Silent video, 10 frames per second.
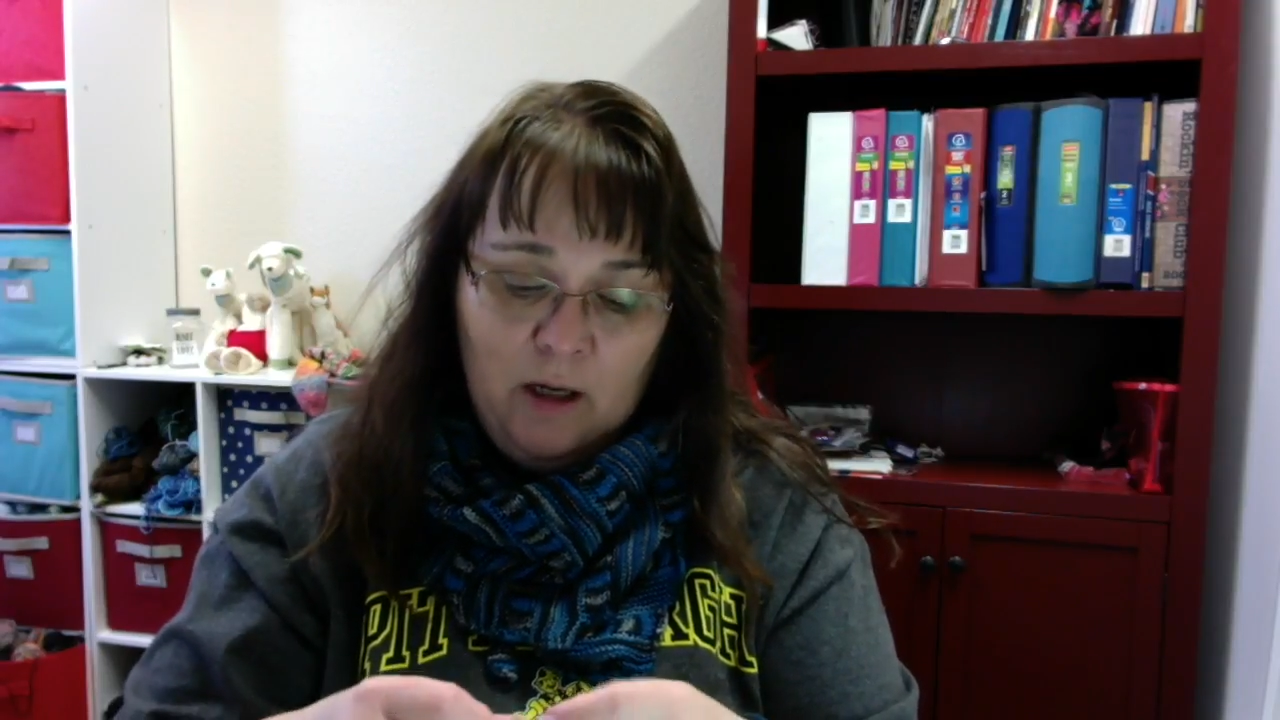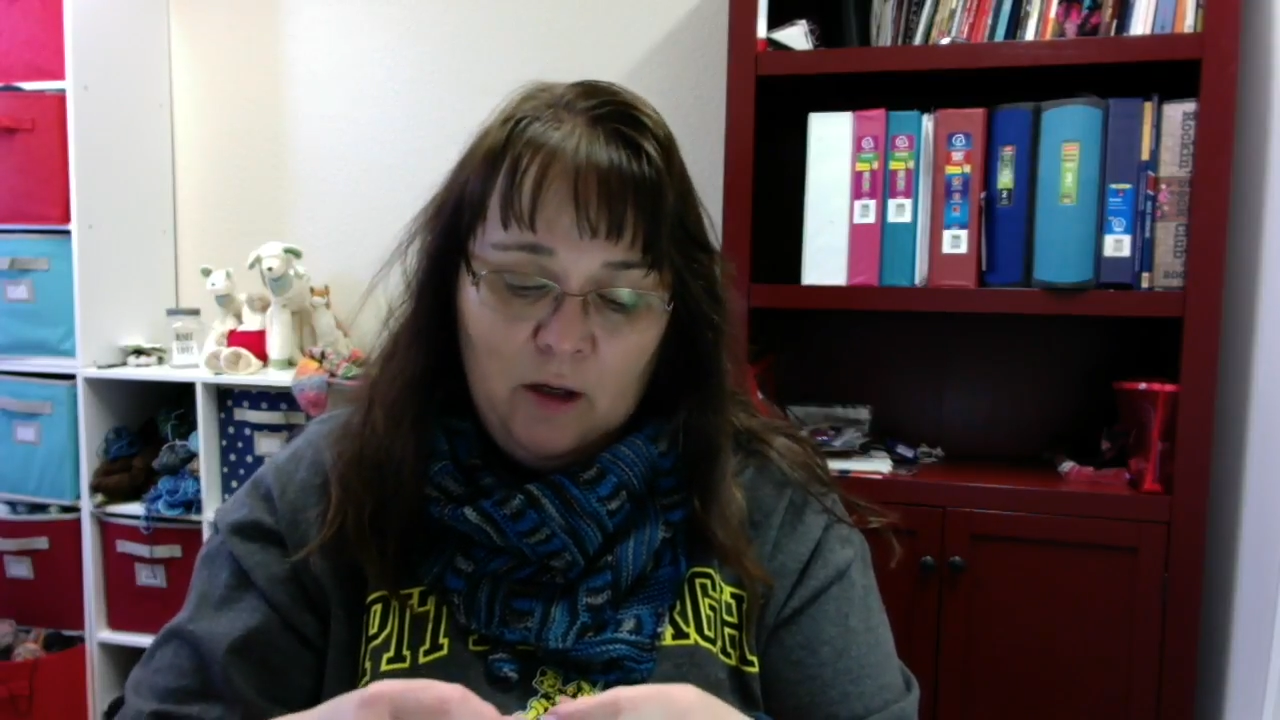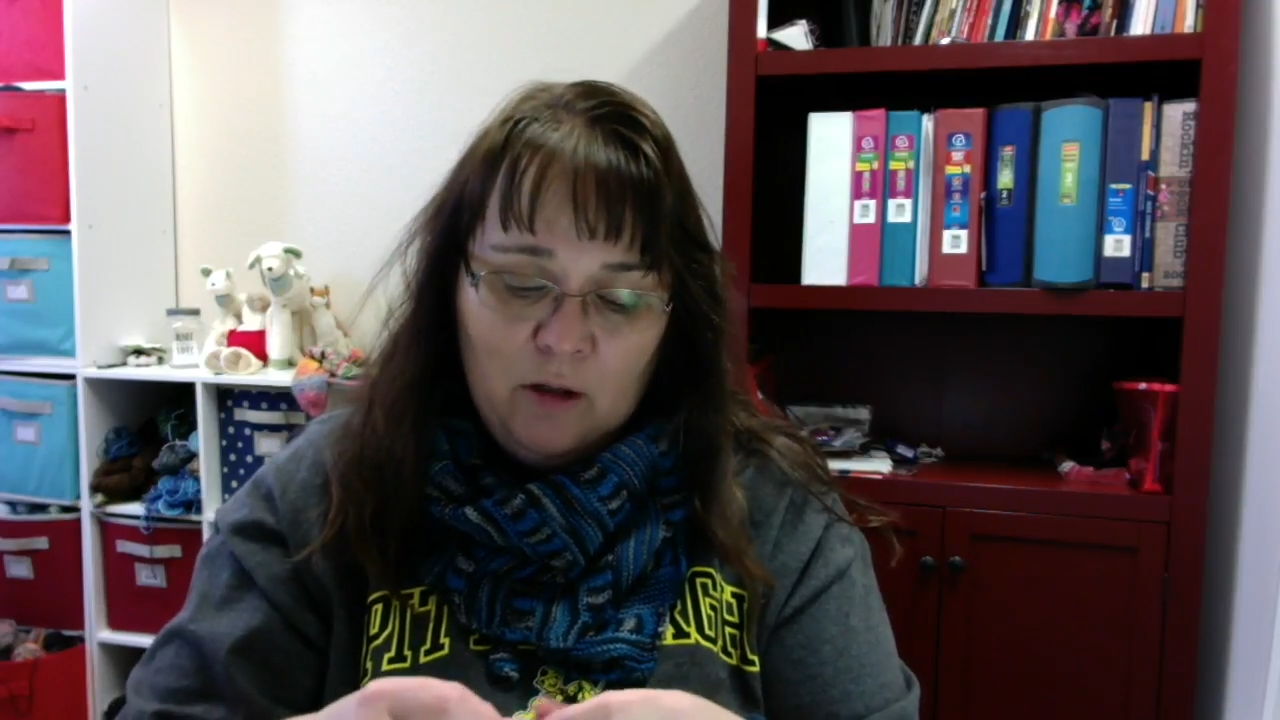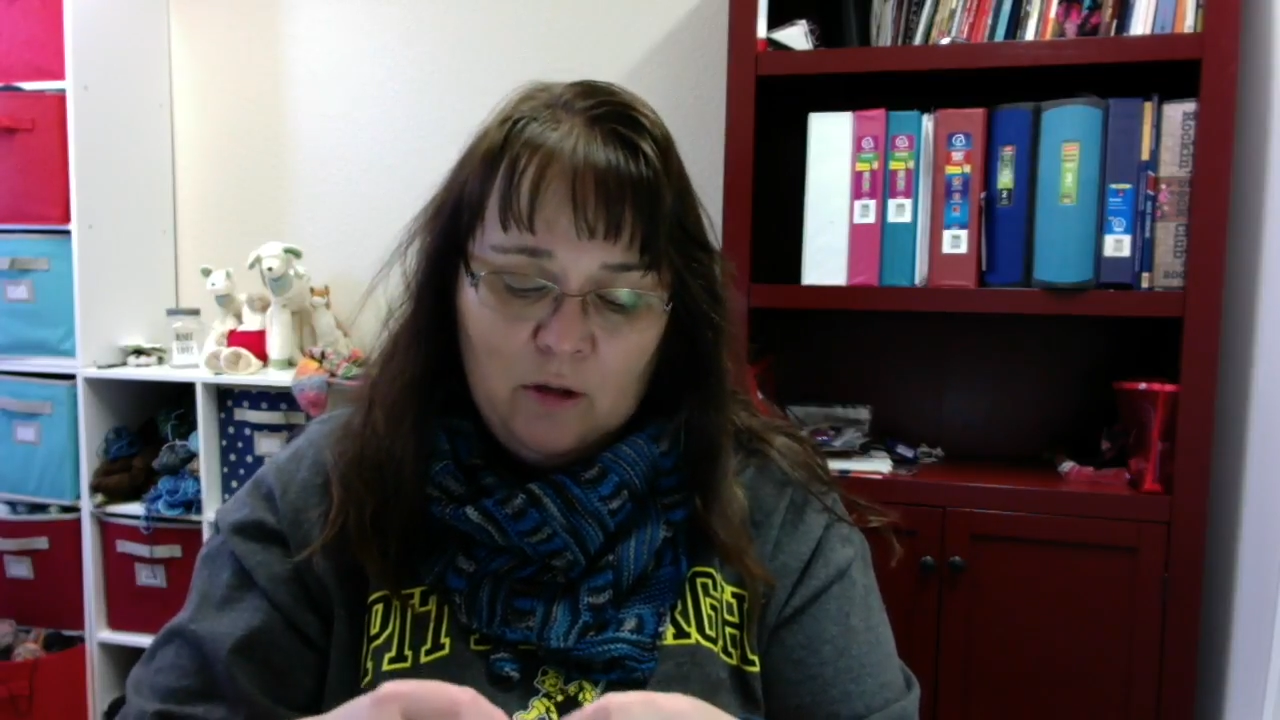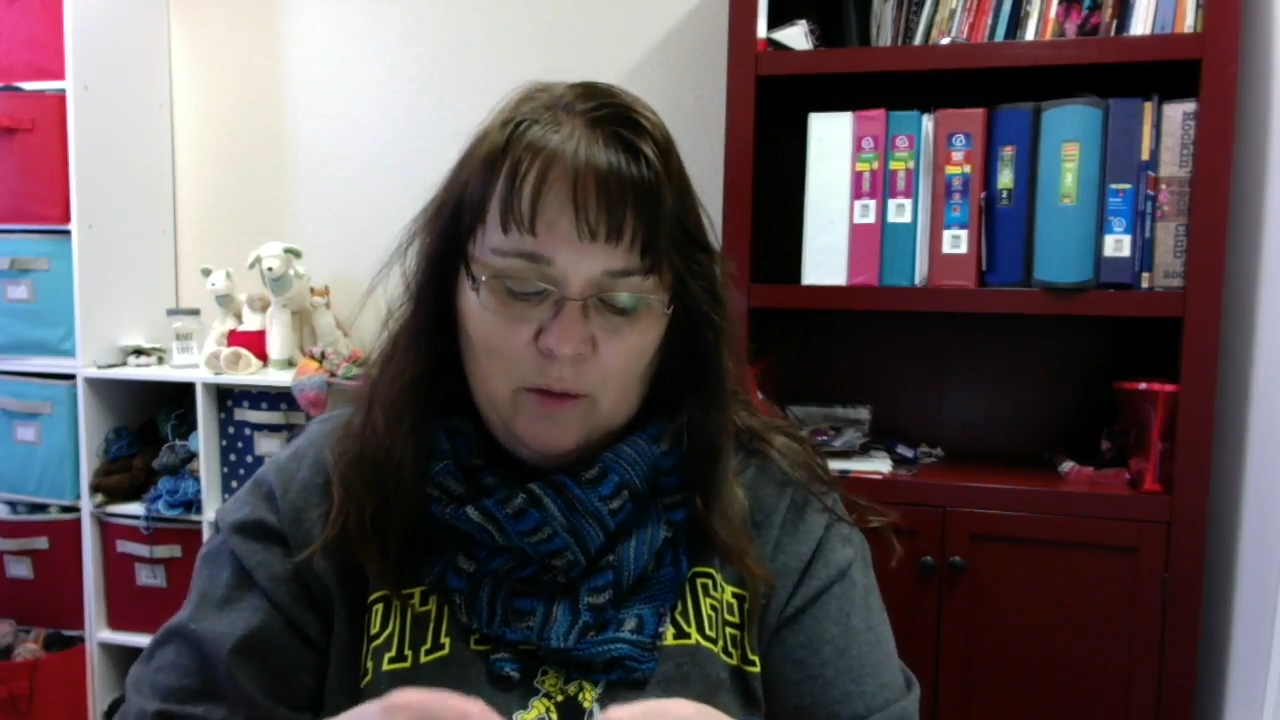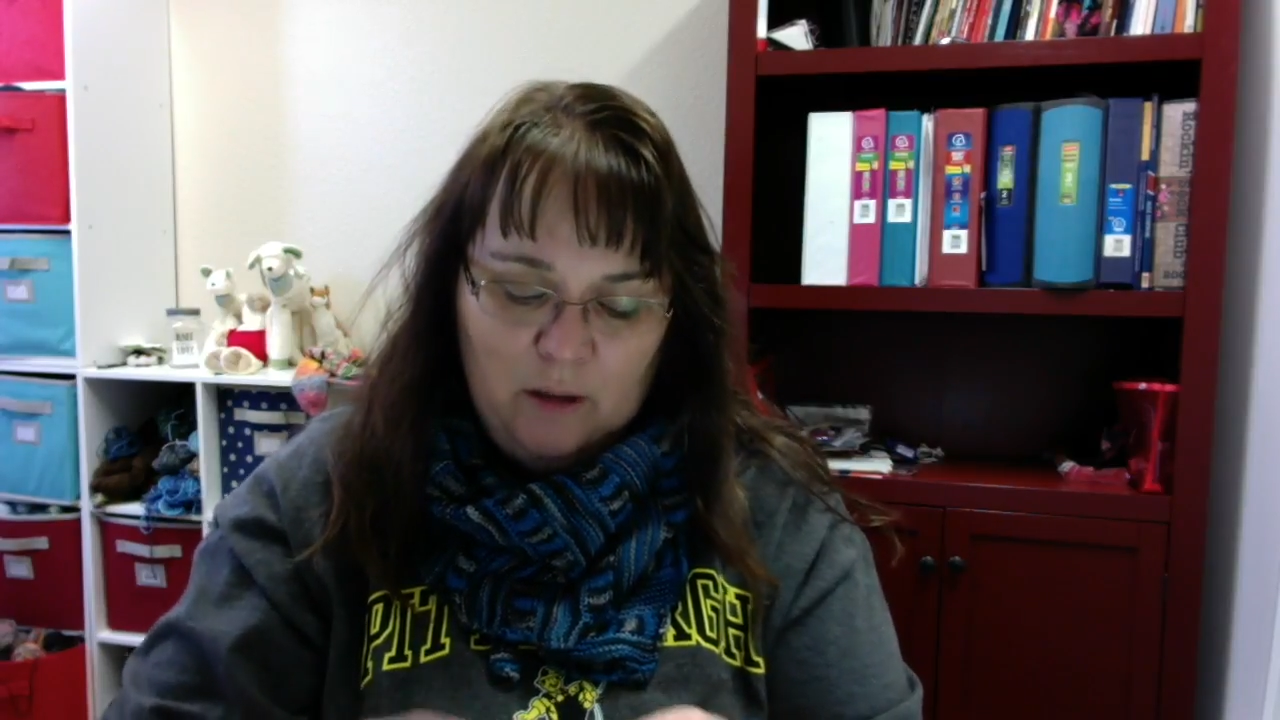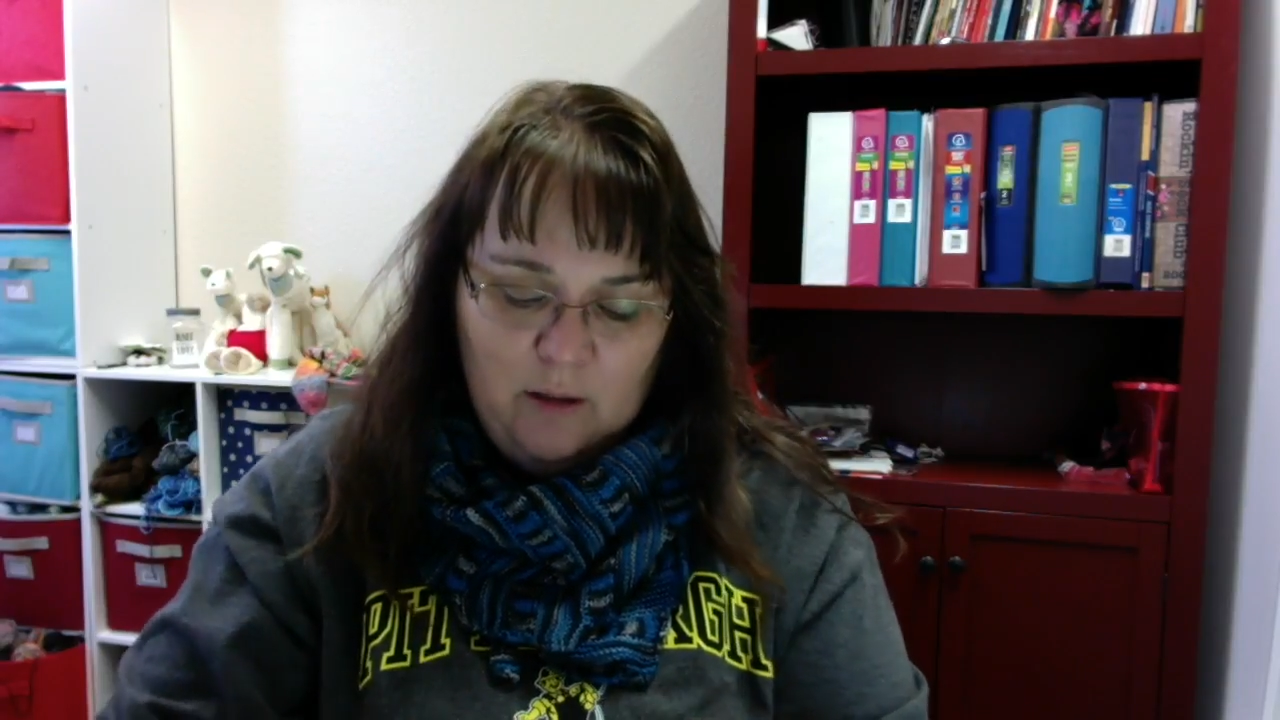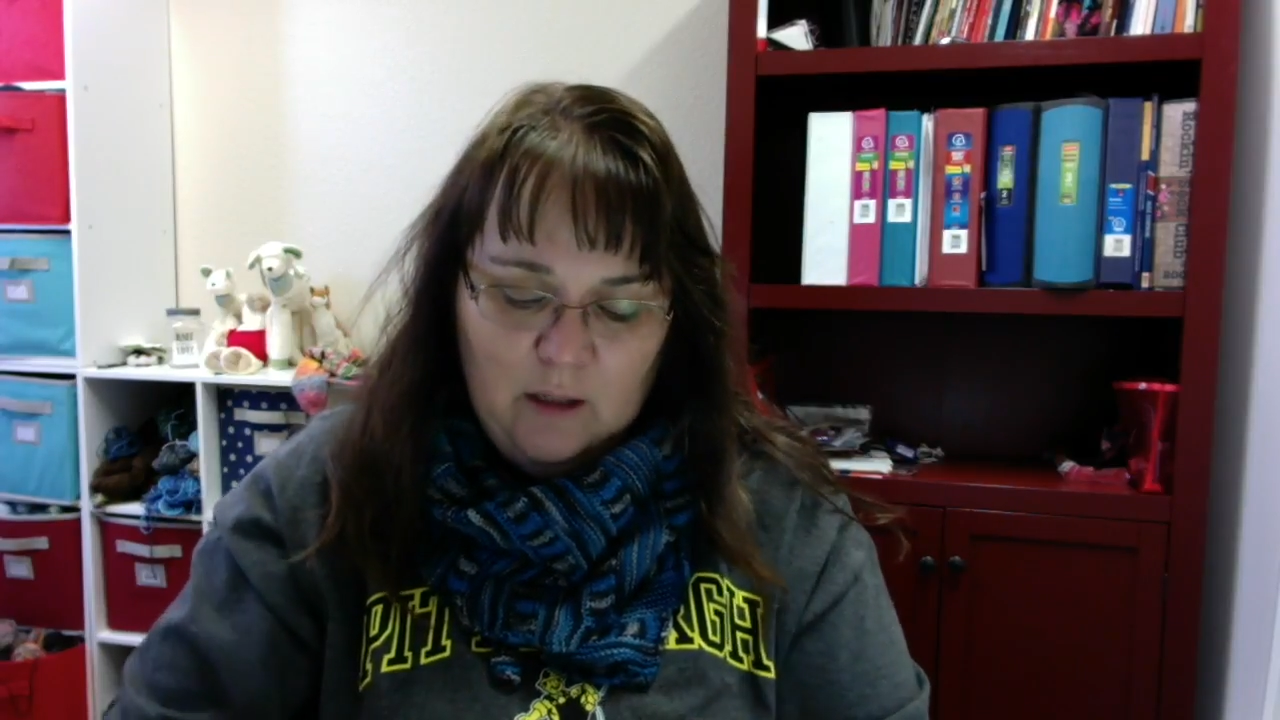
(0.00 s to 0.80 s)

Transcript: could do it.